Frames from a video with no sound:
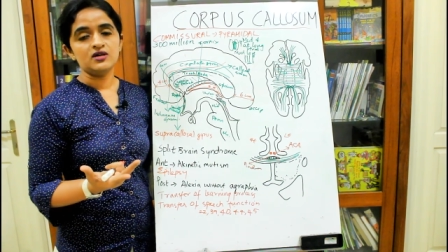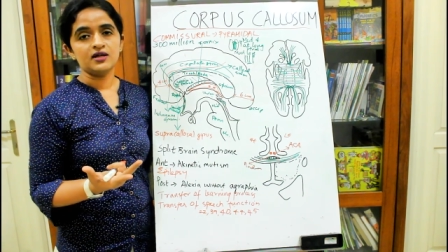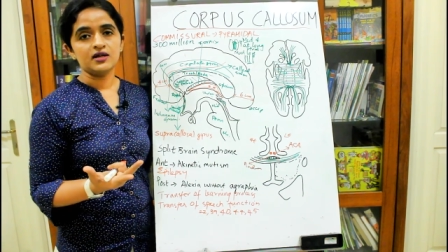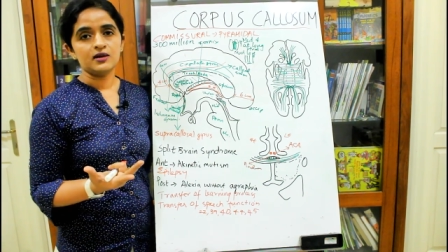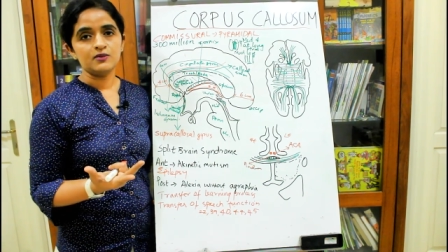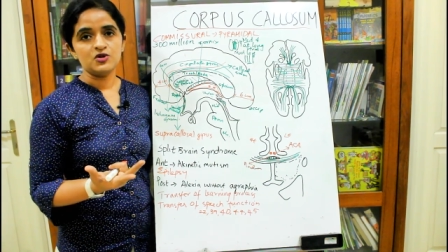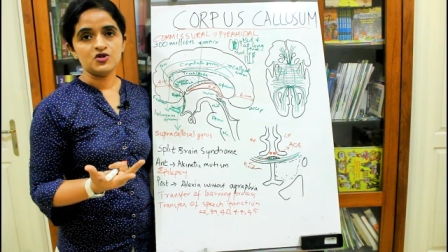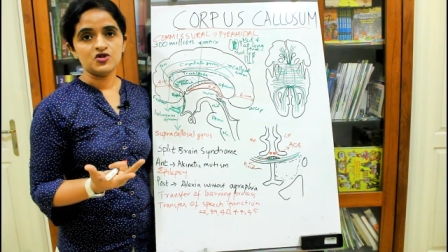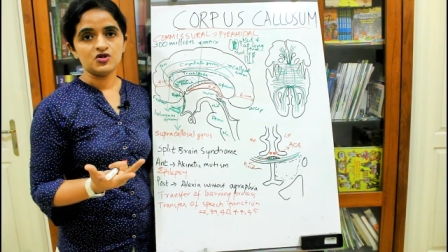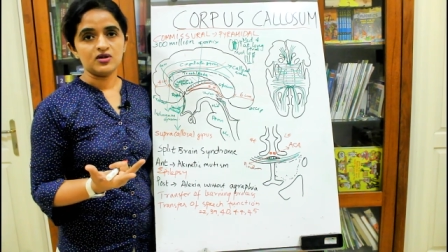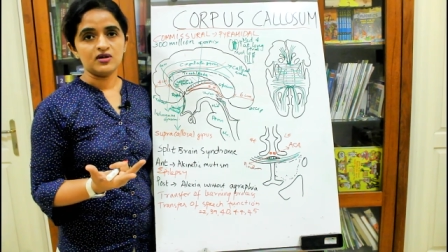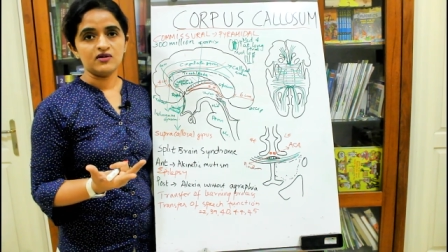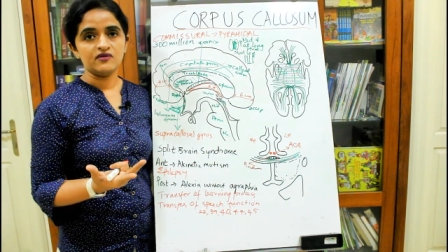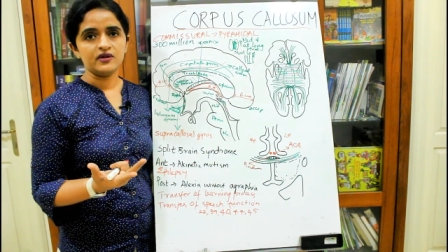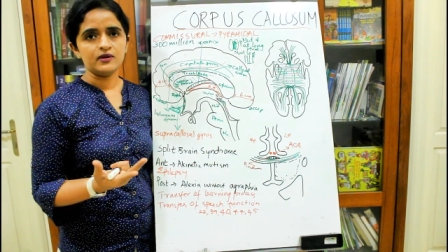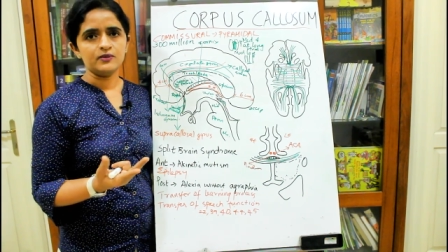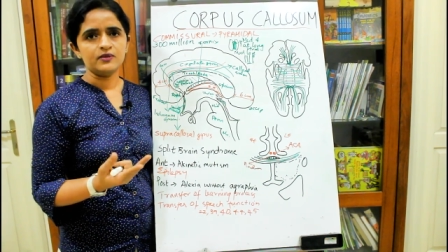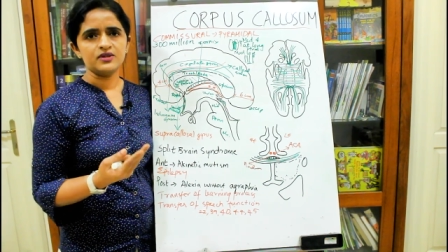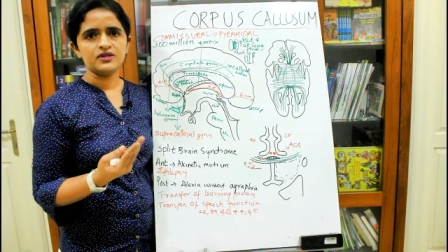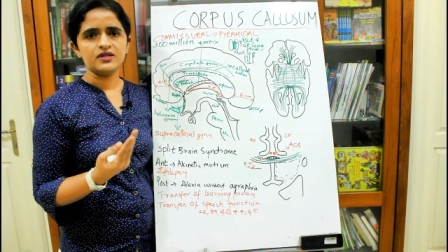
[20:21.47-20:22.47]
uh, commissural
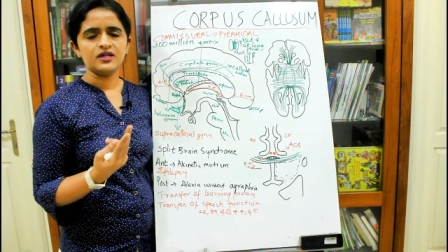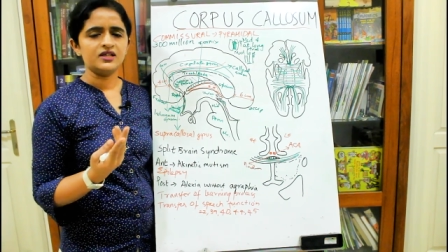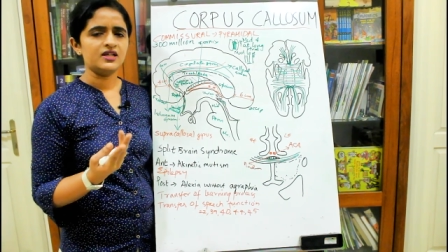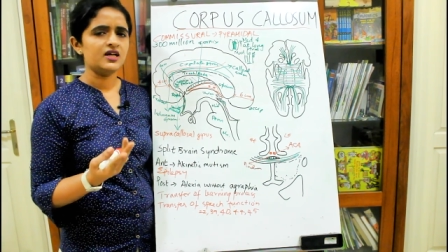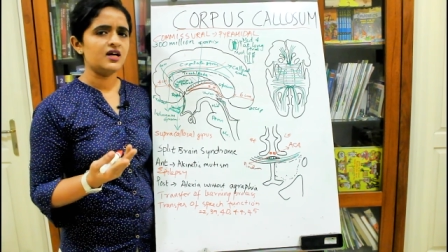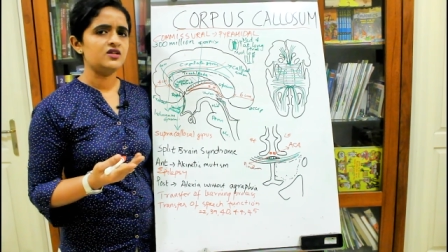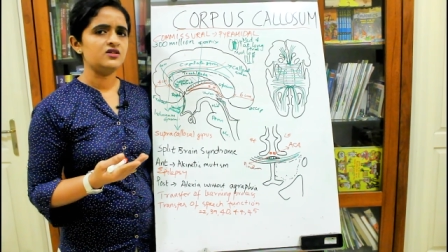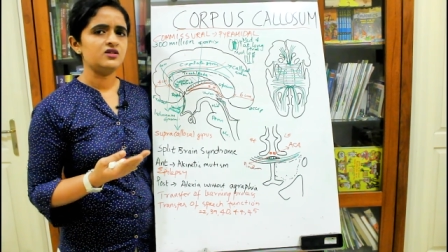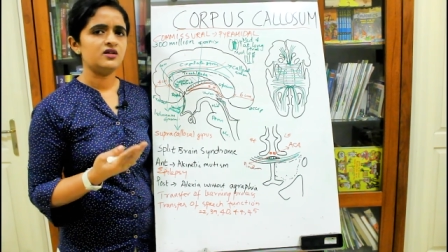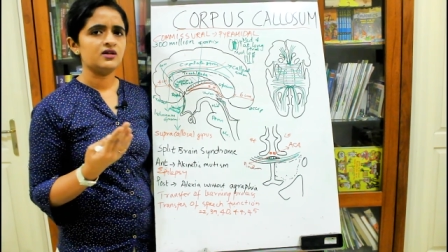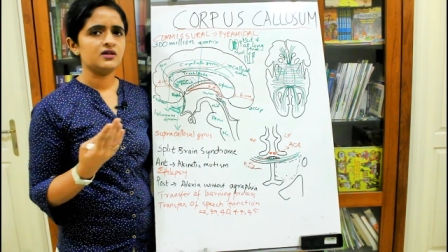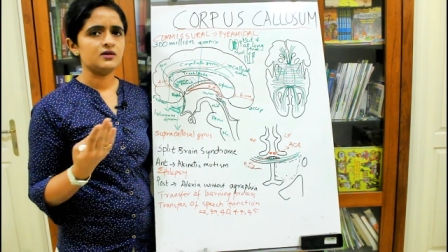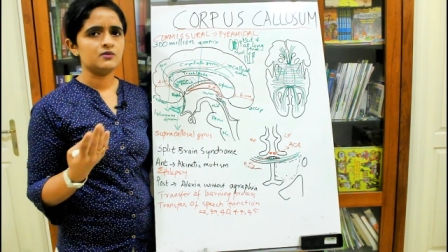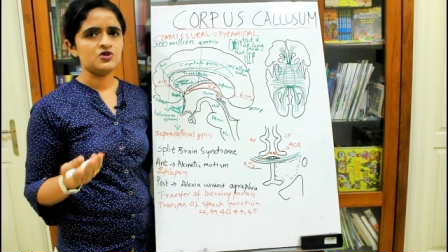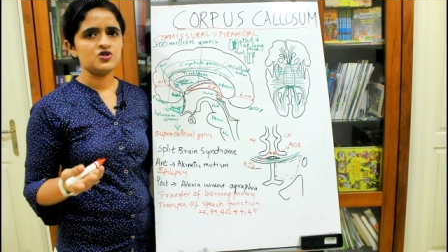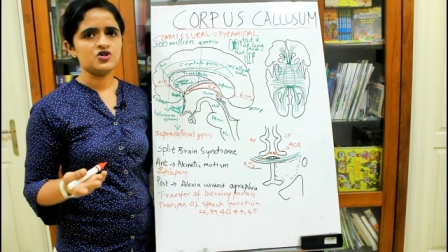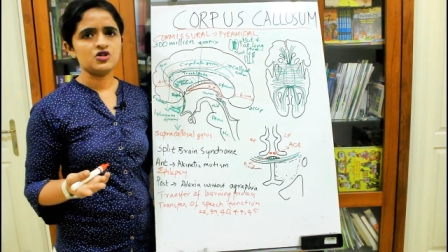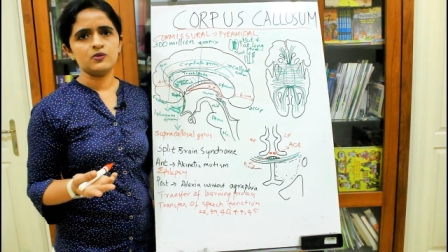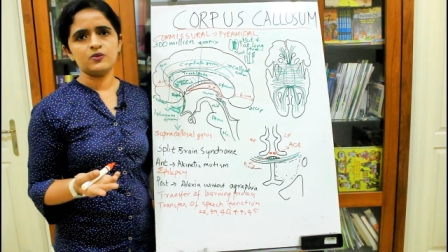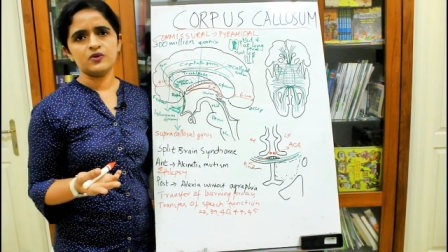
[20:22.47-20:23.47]
fibers like the anterior
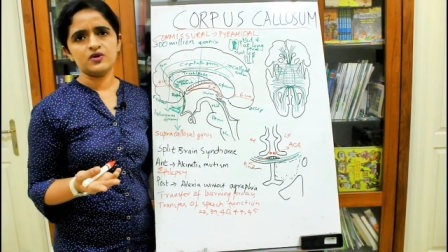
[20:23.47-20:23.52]
commissure,